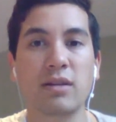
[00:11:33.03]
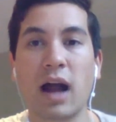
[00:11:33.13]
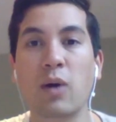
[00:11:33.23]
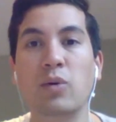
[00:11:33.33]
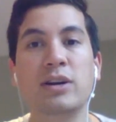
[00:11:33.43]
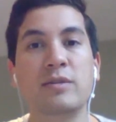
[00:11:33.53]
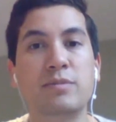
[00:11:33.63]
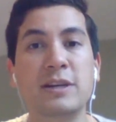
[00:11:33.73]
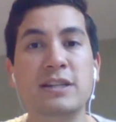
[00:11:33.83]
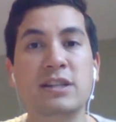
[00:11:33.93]
I
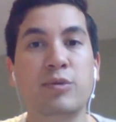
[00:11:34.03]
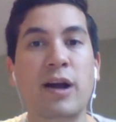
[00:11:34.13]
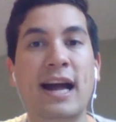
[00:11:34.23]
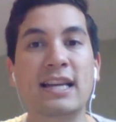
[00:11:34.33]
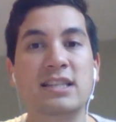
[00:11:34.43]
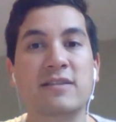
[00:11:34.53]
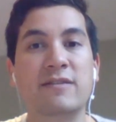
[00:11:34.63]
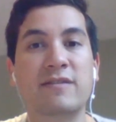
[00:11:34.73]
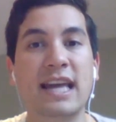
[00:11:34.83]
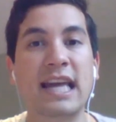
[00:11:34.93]
wouldn't be surprised
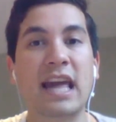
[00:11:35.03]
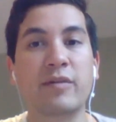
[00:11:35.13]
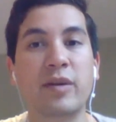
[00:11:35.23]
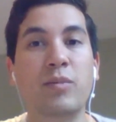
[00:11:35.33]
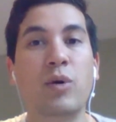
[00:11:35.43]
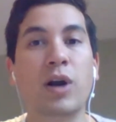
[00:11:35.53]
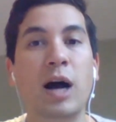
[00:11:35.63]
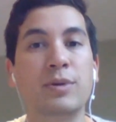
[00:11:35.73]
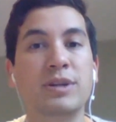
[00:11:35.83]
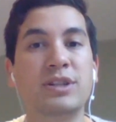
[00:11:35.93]
if they gave him more
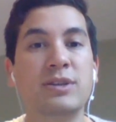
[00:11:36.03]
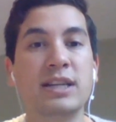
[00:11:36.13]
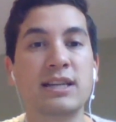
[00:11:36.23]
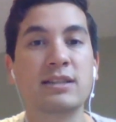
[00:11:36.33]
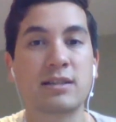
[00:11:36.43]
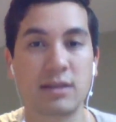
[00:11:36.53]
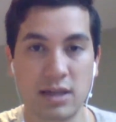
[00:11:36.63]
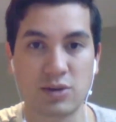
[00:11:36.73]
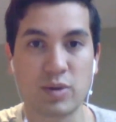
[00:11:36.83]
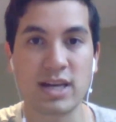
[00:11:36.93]
opportunities
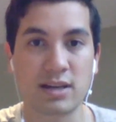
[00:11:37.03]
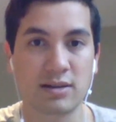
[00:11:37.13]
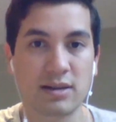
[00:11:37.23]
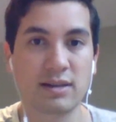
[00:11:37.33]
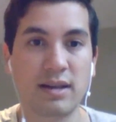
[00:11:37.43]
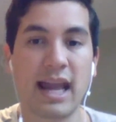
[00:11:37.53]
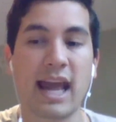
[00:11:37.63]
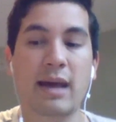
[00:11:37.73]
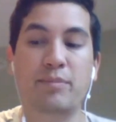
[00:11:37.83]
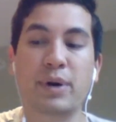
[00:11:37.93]
this week.
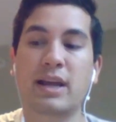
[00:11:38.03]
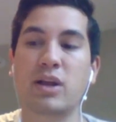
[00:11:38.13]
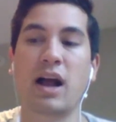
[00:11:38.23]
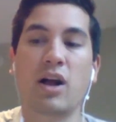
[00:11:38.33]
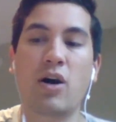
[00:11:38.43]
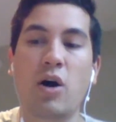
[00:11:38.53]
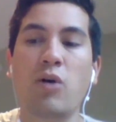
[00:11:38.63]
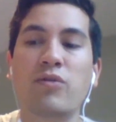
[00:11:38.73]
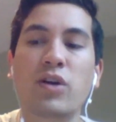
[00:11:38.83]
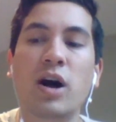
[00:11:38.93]
But
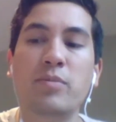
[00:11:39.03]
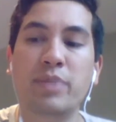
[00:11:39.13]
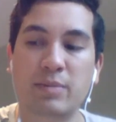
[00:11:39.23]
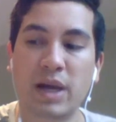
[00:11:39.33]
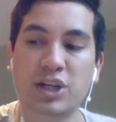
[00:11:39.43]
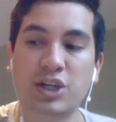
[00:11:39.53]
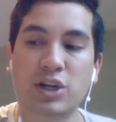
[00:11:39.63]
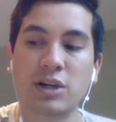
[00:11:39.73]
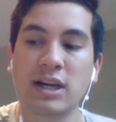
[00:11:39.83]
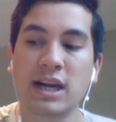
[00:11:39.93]
overall, big
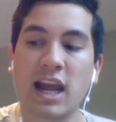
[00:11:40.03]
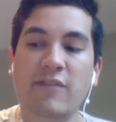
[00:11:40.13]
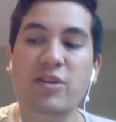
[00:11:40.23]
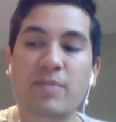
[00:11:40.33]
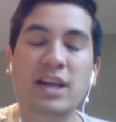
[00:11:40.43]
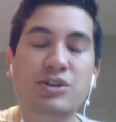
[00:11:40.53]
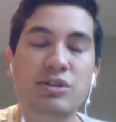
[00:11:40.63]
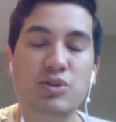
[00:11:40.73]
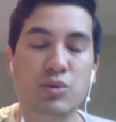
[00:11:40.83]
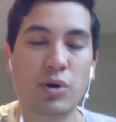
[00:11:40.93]
picture, if the
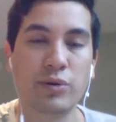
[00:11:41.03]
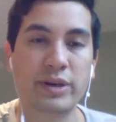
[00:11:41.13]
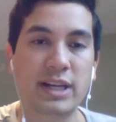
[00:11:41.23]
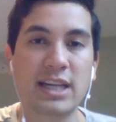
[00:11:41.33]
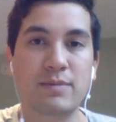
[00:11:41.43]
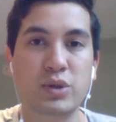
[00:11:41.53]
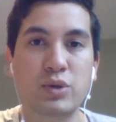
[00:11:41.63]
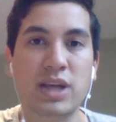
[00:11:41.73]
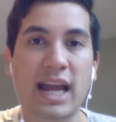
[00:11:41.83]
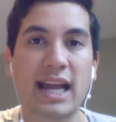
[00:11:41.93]
Patriots were only to keep
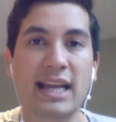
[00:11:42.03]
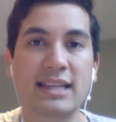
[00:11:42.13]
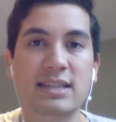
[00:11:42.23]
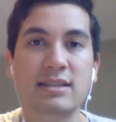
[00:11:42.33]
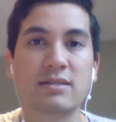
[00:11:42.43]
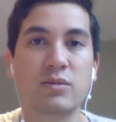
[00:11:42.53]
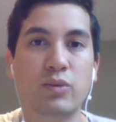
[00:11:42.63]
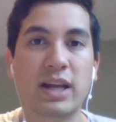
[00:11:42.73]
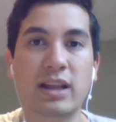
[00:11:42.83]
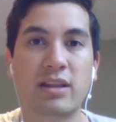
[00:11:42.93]
2 tight ends
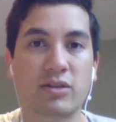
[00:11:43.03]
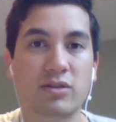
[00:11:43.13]
with